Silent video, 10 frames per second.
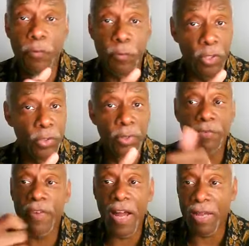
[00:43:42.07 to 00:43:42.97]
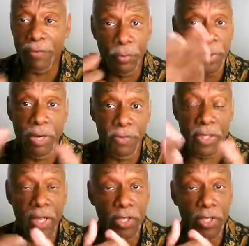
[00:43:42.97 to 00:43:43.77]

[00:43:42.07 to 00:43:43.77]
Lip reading: if you want to do it at 5 or whatever time,